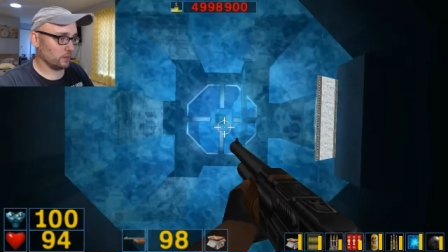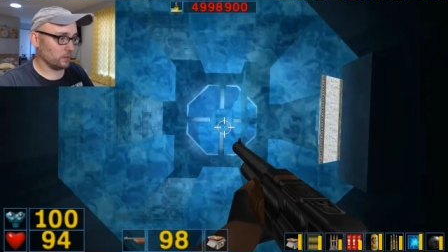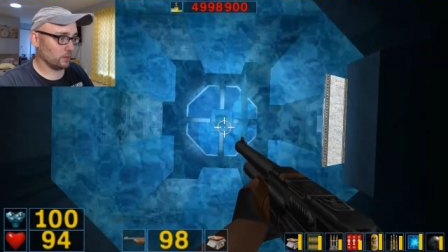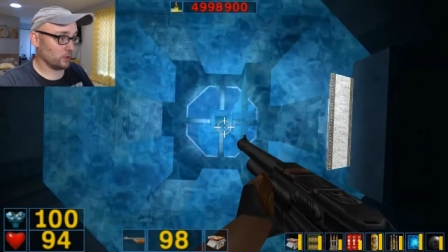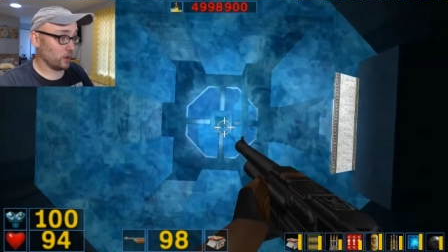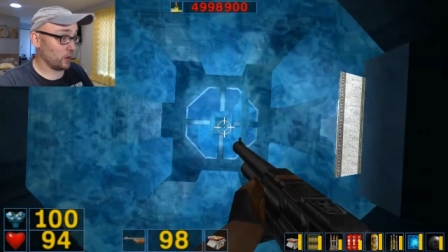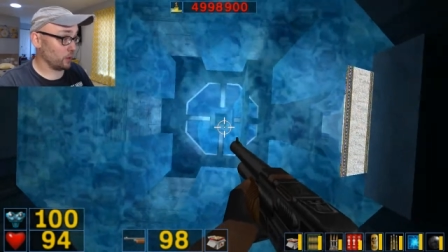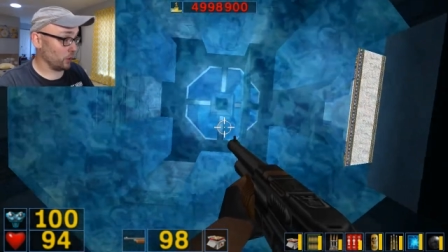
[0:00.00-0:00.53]

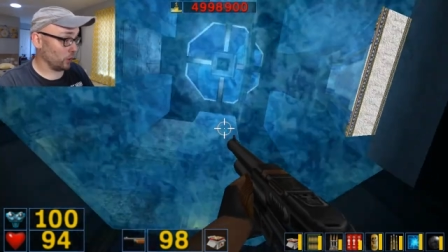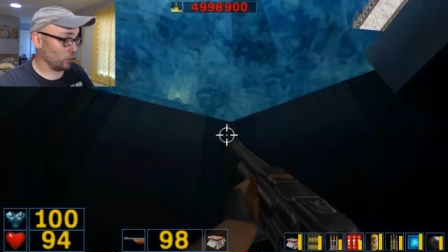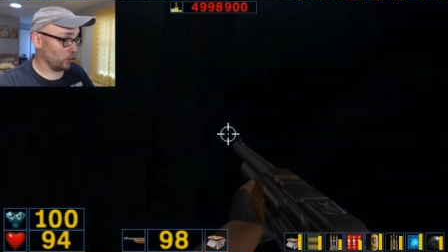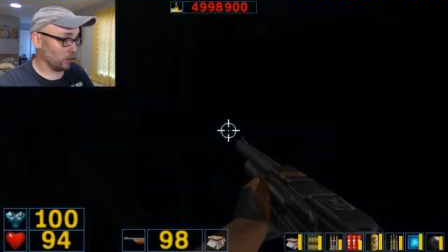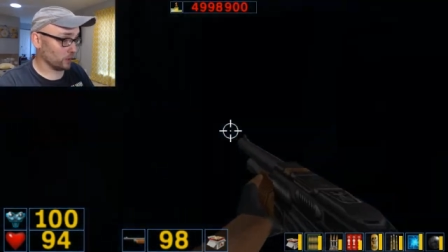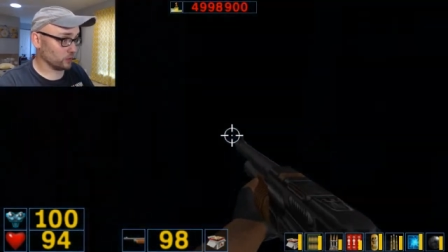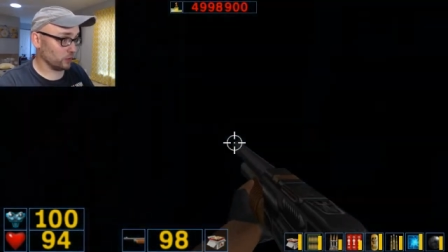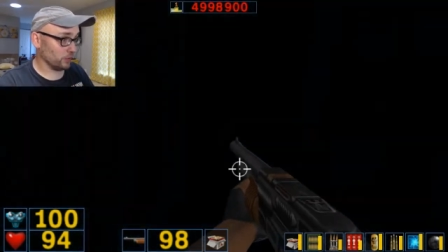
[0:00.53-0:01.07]
There are no
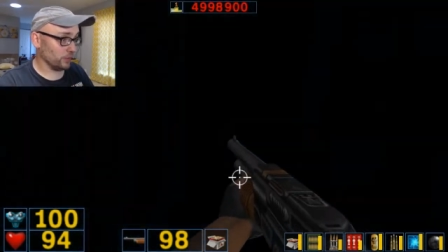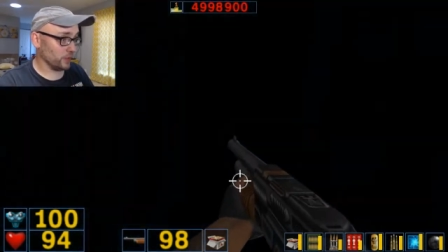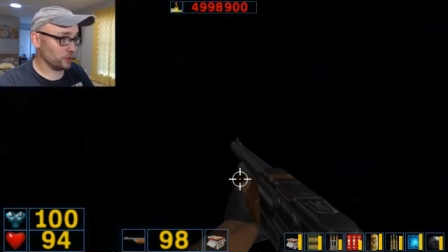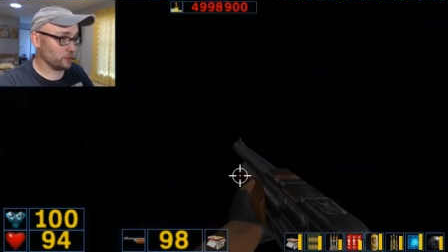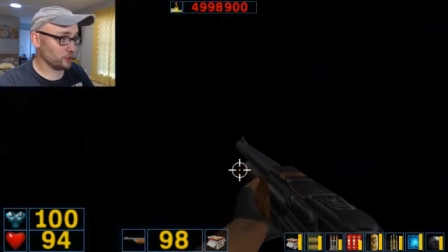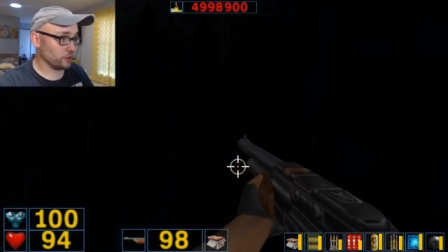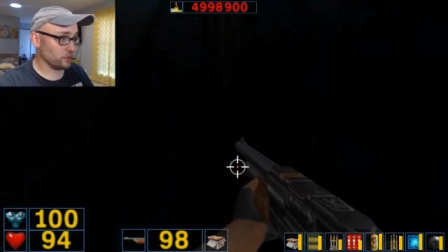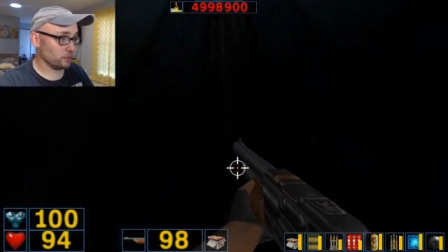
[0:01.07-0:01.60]

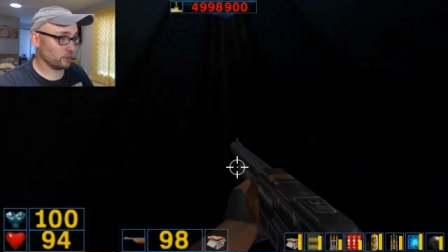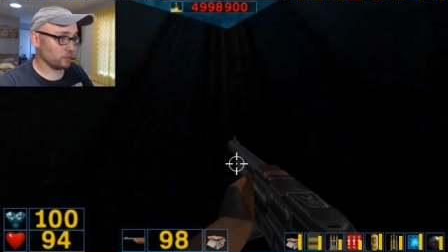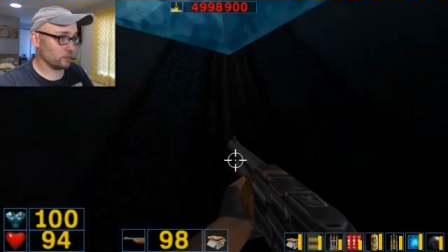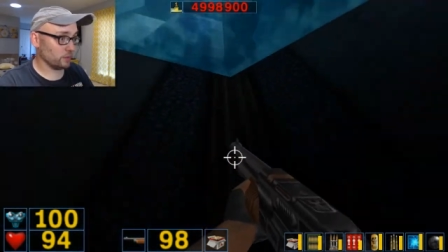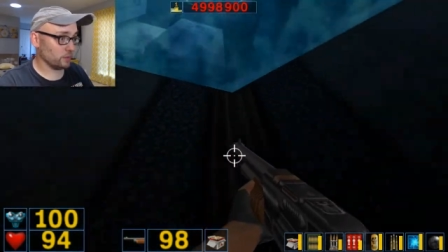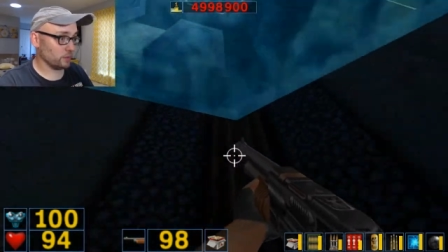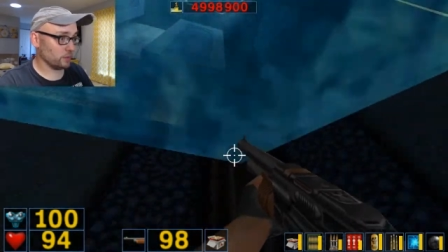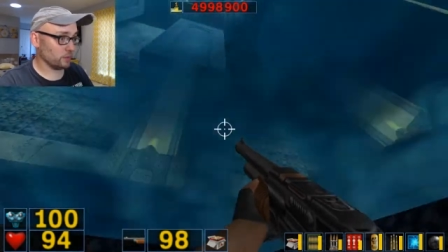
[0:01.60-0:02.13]
electrofish?
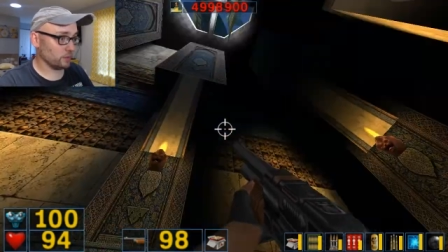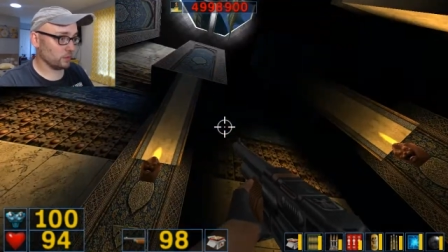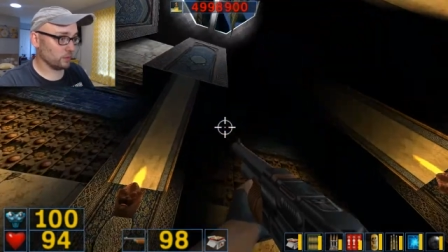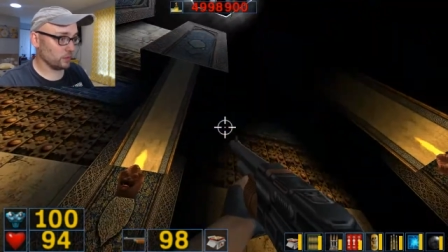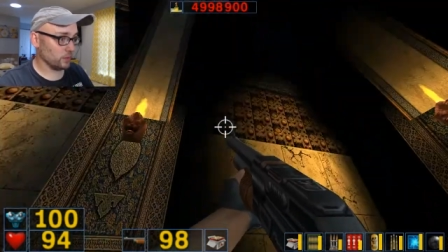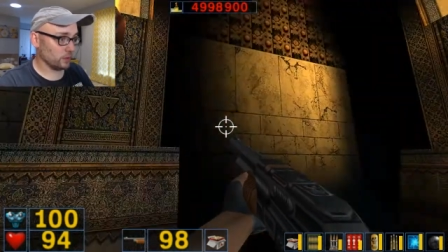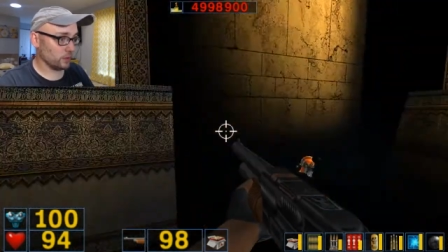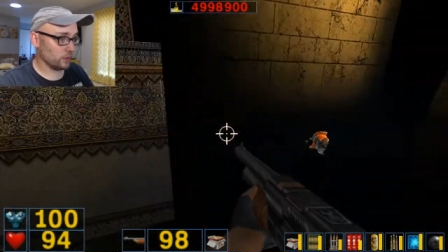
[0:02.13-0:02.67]

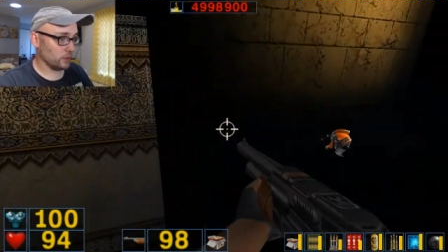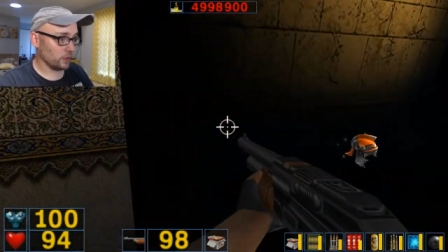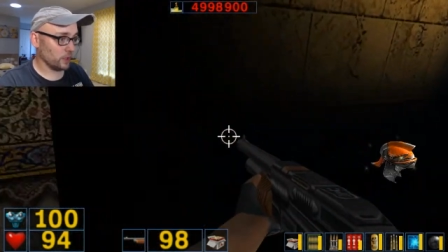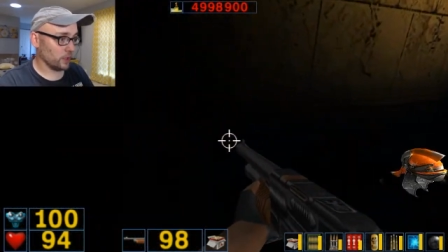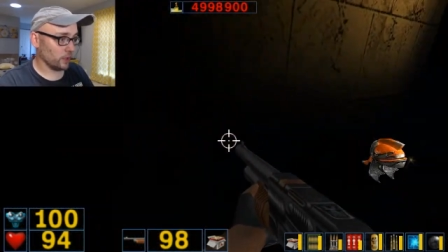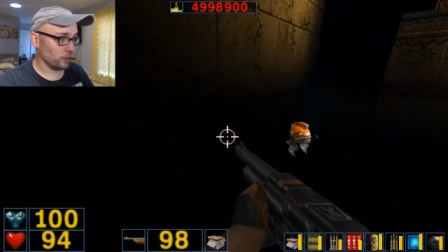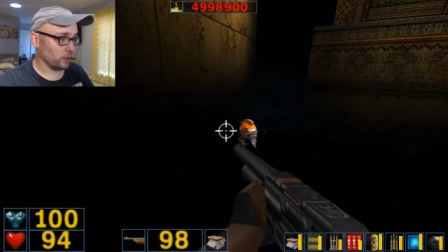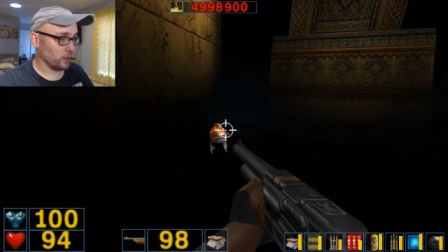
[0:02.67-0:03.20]
You're
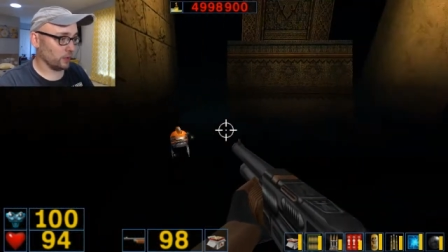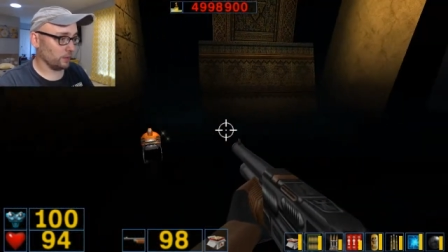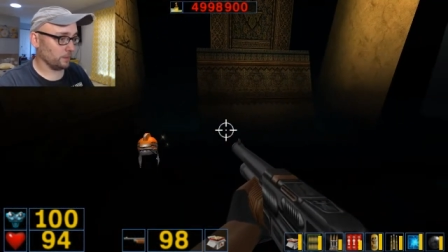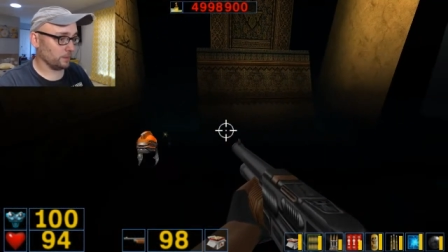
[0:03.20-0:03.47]
kidding, right?